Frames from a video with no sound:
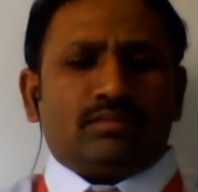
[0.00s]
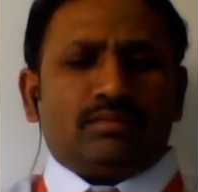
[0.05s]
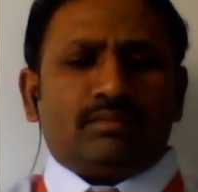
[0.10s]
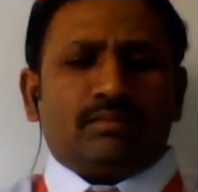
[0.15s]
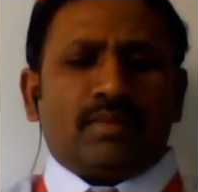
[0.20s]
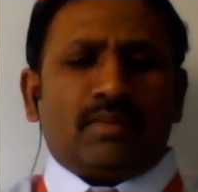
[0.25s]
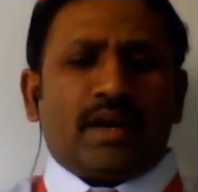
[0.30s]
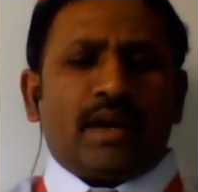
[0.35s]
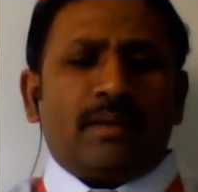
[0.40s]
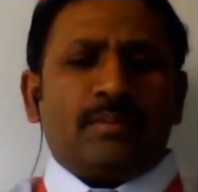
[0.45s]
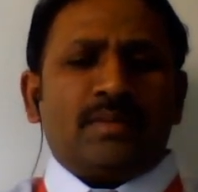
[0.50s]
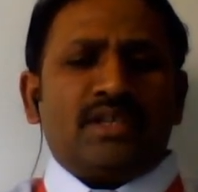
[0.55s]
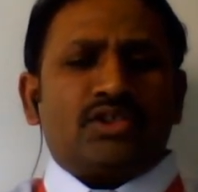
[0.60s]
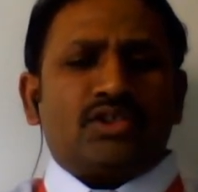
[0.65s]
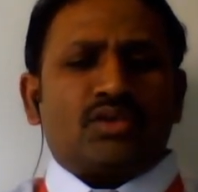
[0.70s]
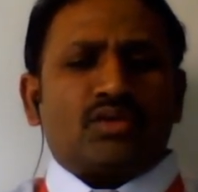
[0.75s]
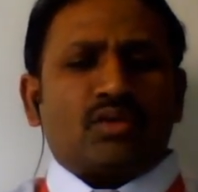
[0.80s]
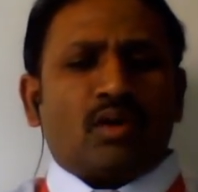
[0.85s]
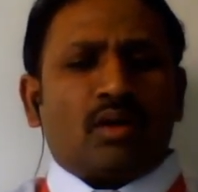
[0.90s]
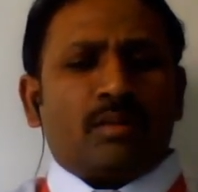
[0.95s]
by
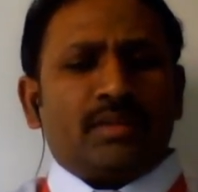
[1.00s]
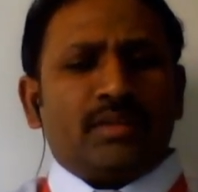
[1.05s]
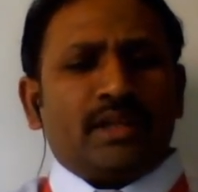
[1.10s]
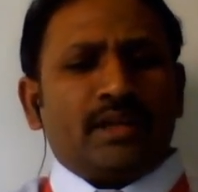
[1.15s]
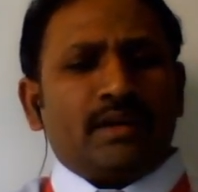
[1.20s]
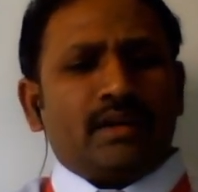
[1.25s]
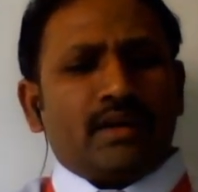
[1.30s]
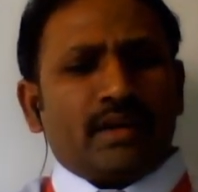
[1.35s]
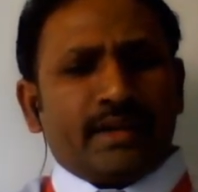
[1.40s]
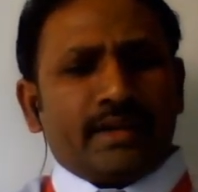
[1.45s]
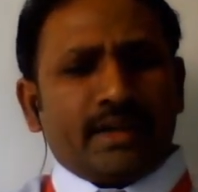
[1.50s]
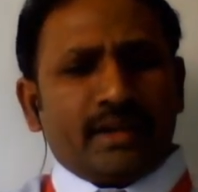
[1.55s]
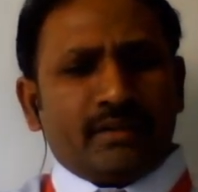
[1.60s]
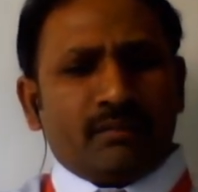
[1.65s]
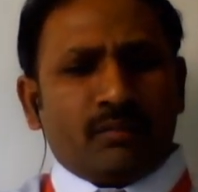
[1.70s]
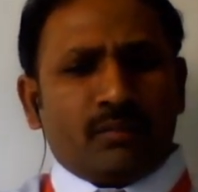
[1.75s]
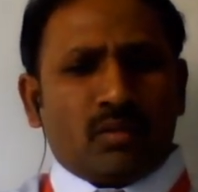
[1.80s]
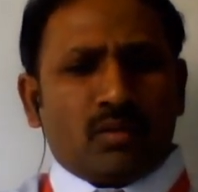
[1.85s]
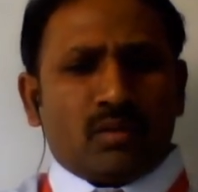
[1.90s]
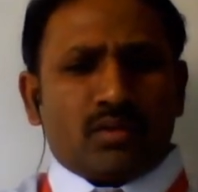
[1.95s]
means of the cutting
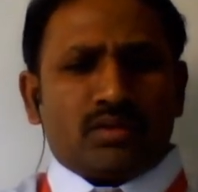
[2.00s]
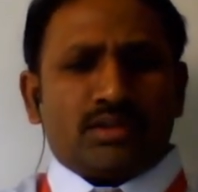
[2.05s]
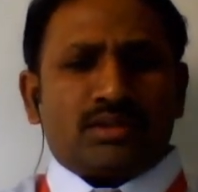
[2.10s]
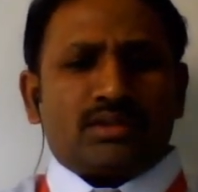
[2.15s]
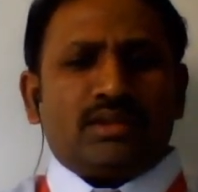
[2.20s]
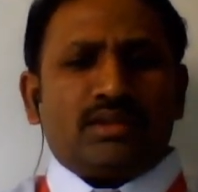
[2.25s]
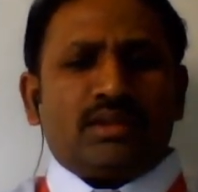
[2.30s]
force.